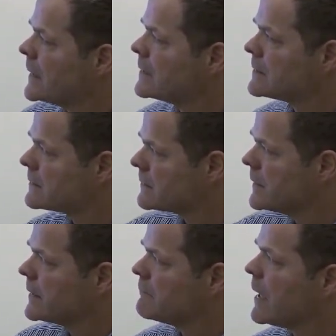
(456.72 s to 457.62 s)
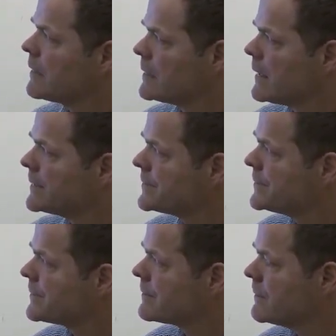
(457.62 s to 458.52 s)
This is looking at Mali last
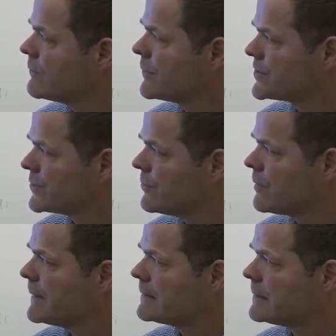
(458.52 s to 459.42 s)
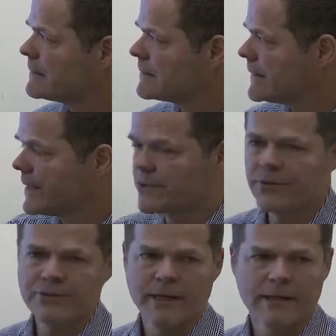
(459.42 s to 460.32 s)
year. Oh, what's cool about this is they had
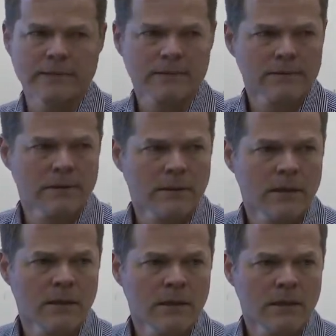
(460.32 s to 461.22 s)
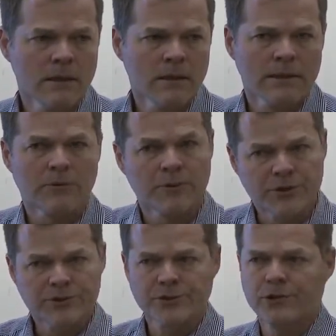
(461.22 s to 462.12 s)
good rains. That would be
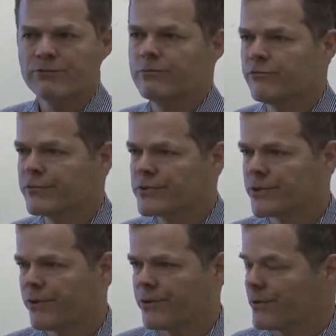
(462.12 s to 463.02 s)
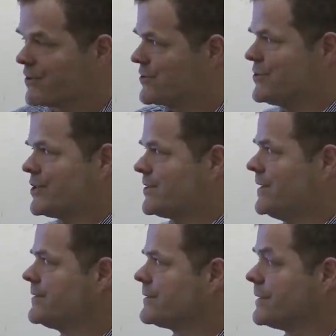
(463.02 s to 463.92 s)
good to know from a food security, because just
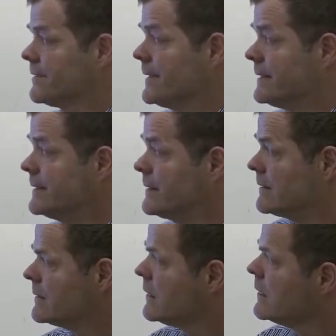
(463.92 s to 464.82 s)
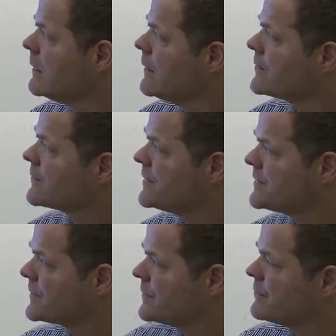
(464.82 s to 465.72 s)
east of there, they didn't. So
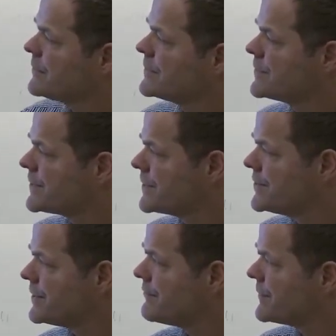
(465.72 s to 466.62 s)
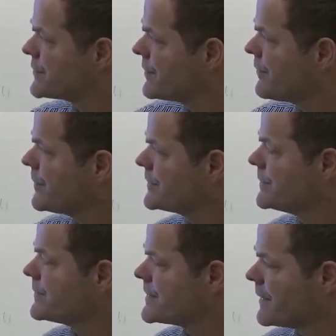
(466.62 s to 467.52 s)
this is cool. This is just a GIF. It's current
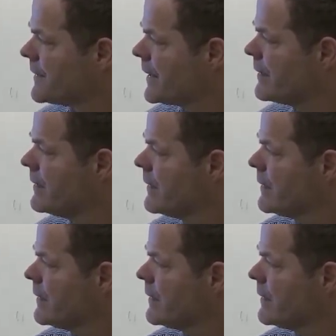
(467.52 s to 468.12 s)
to Sunday.